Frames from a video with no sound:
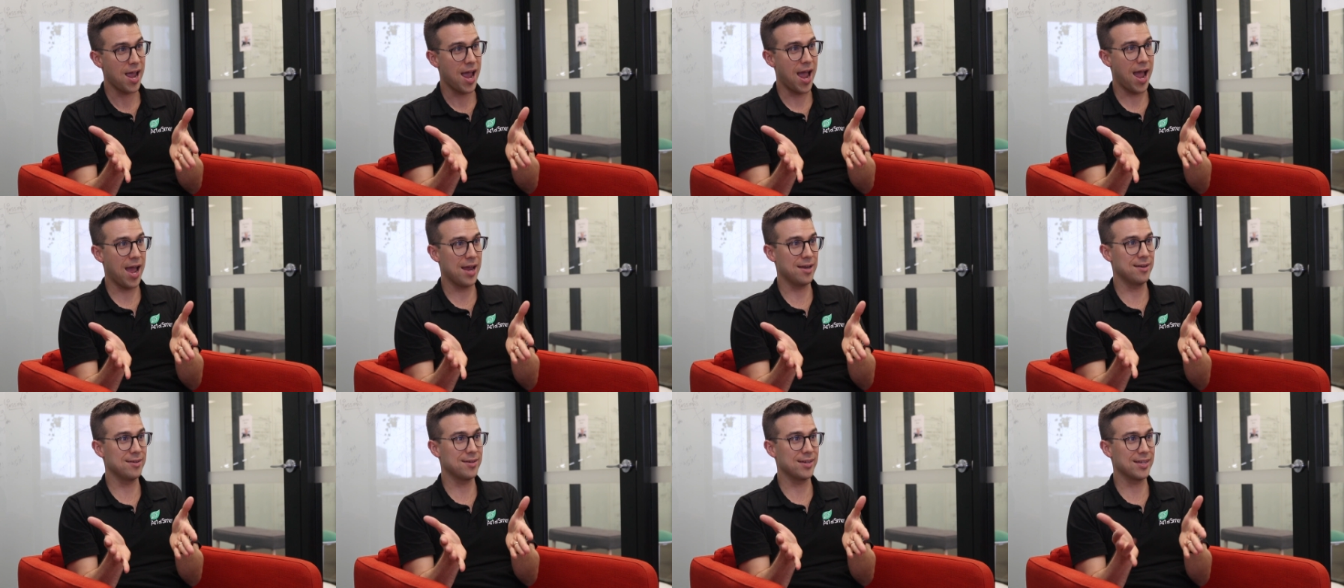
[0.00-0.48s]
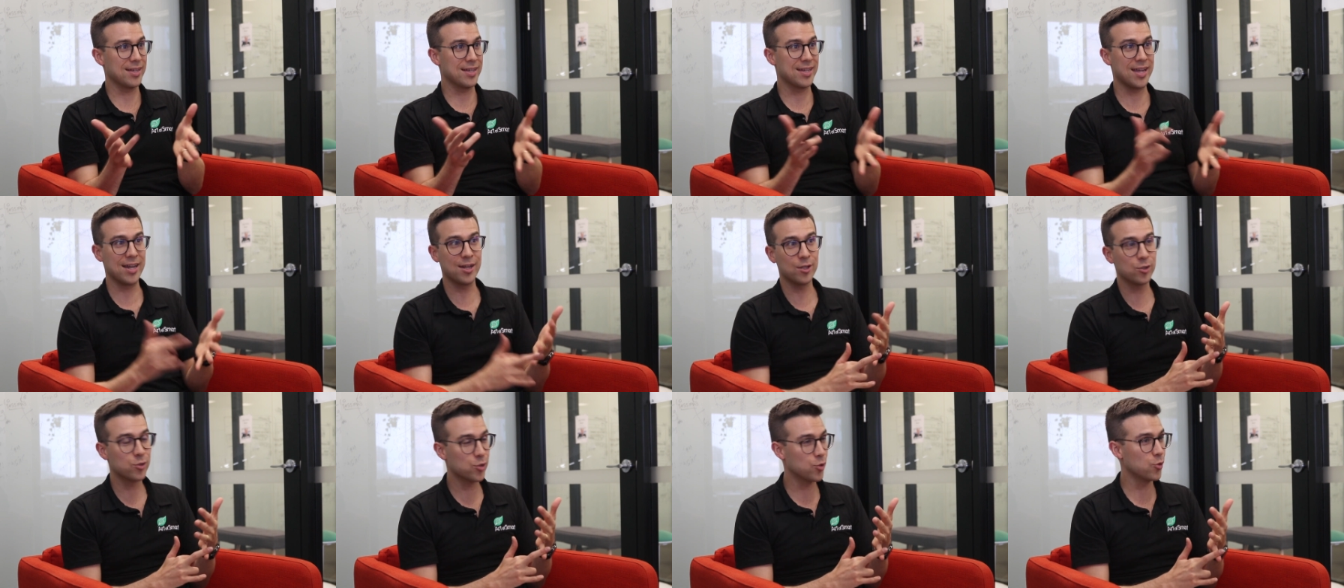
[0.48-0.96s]
and
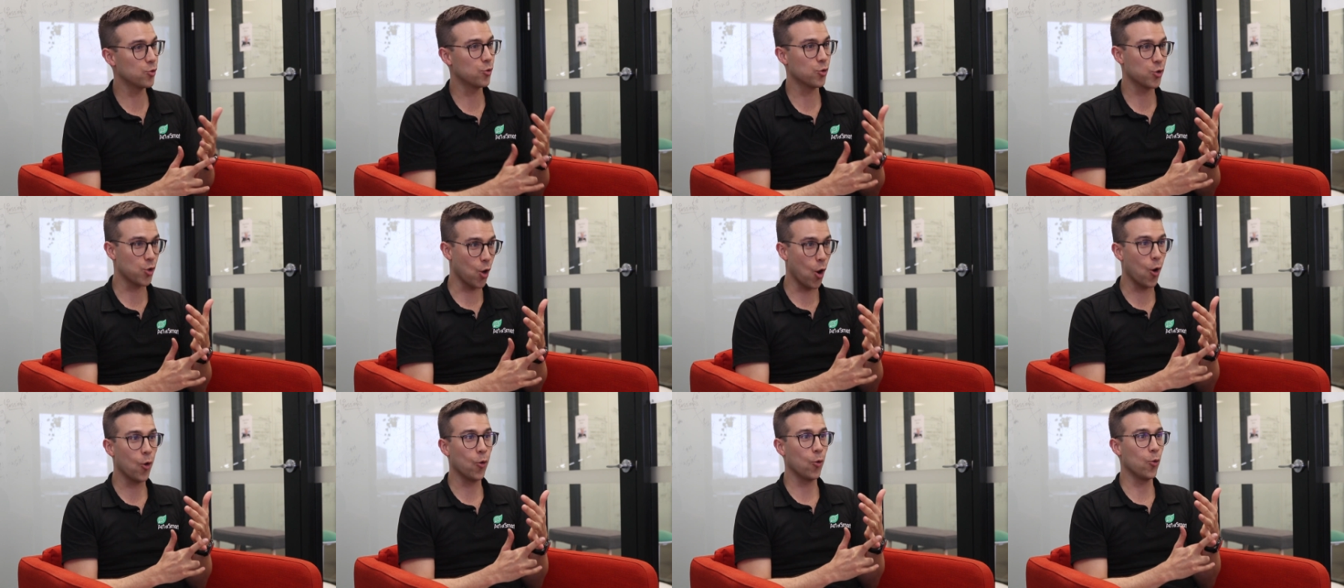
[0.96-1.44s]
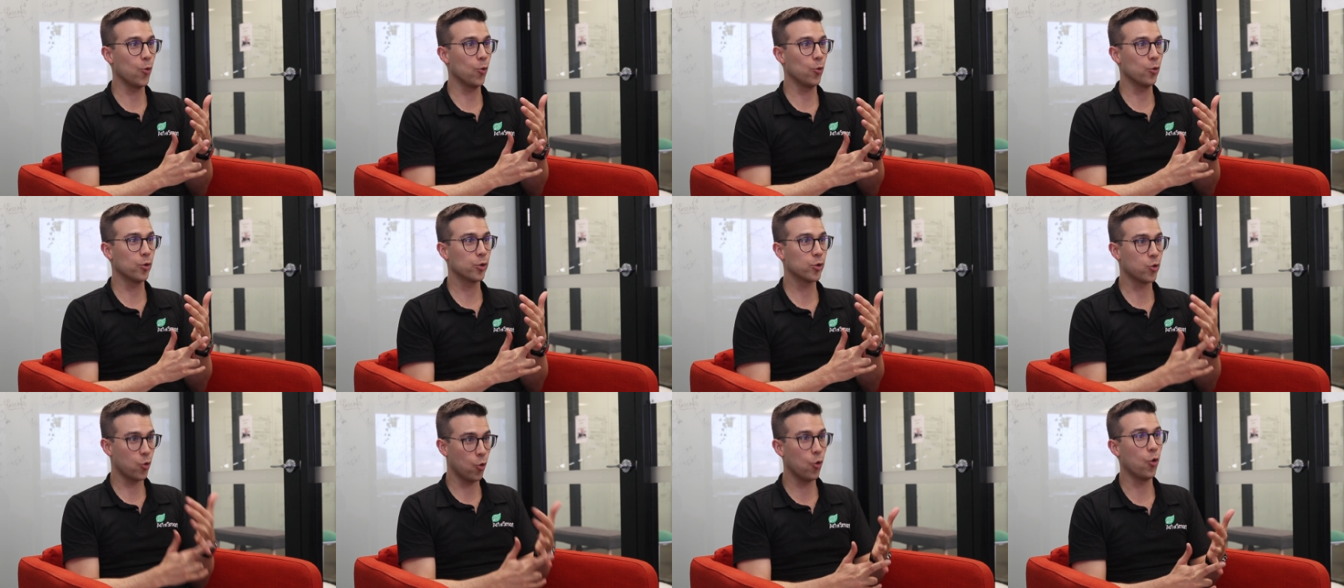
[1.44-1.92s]
get into your
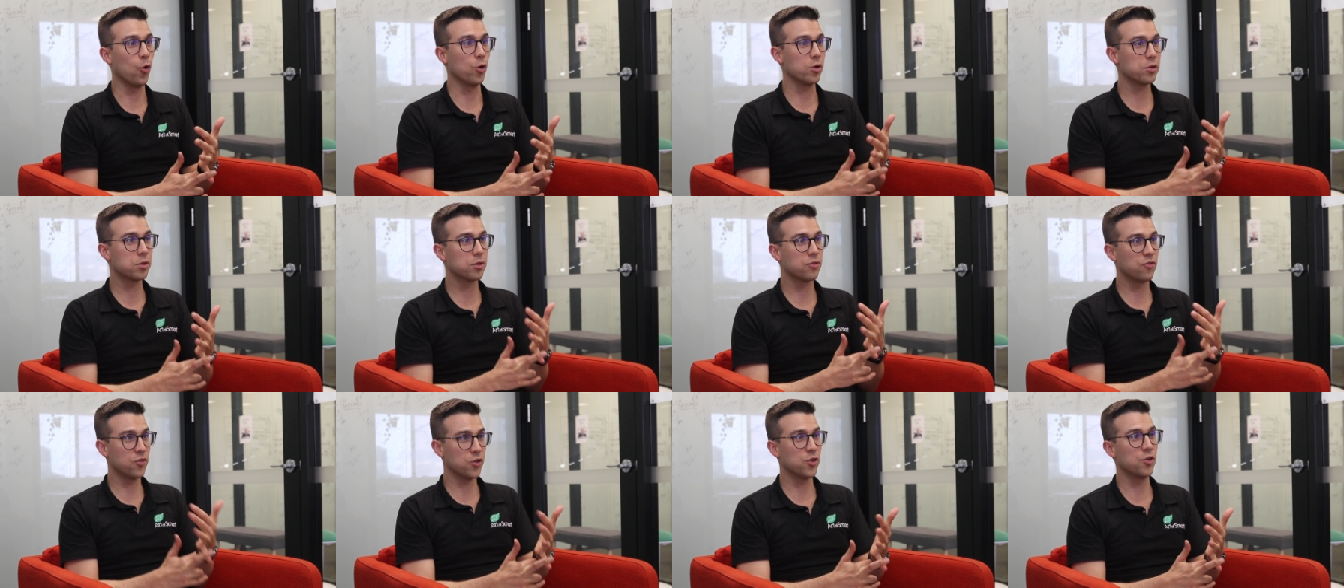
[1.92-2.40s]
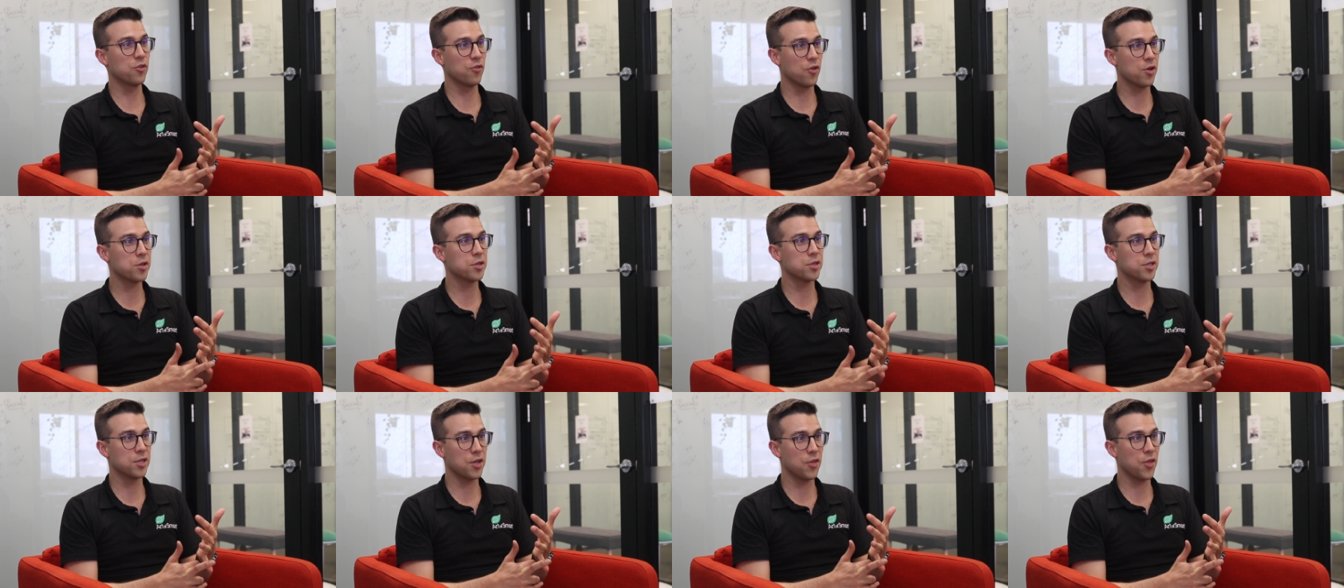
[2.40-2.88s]
goal course for
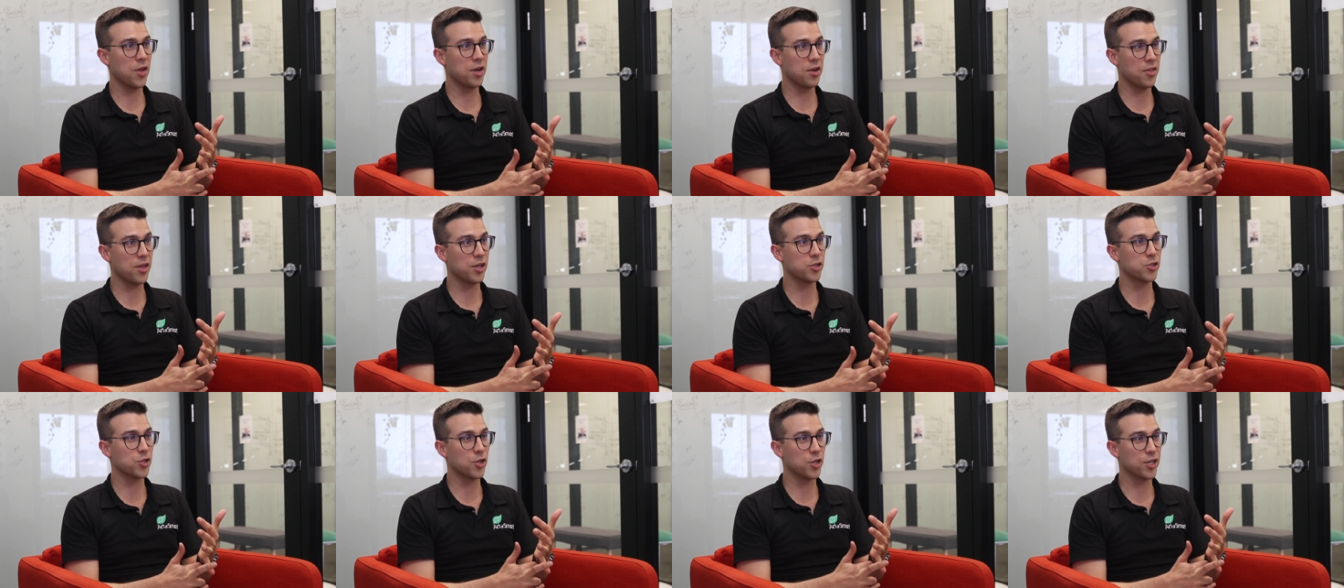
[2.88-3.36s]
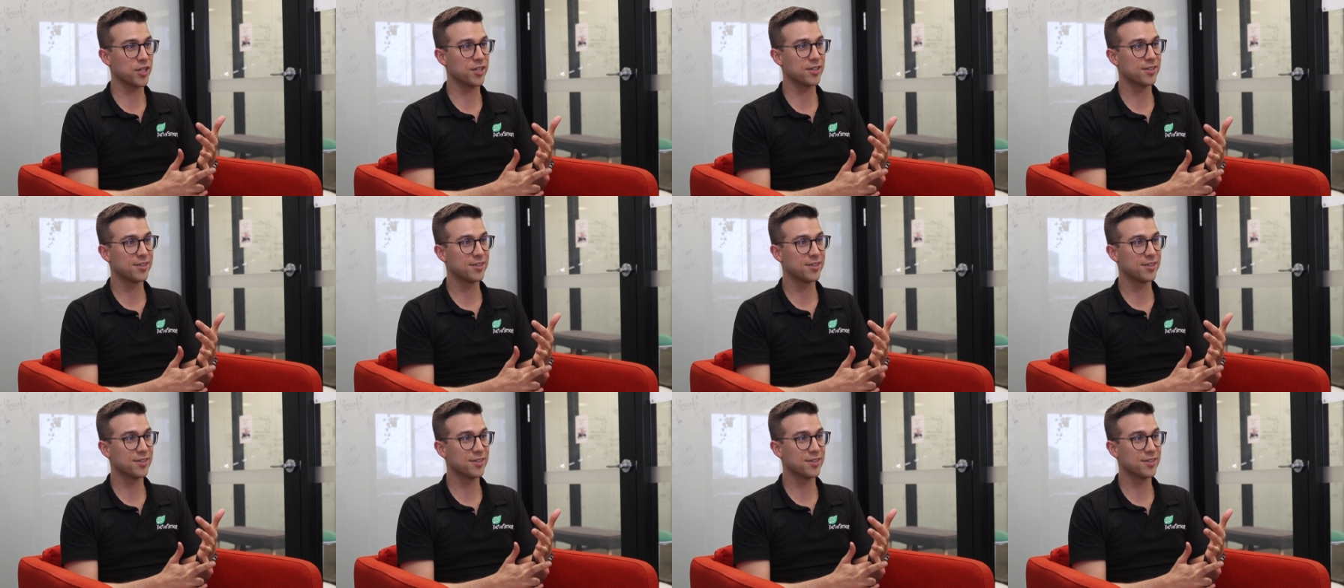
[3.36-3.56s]
university at the end of that journey.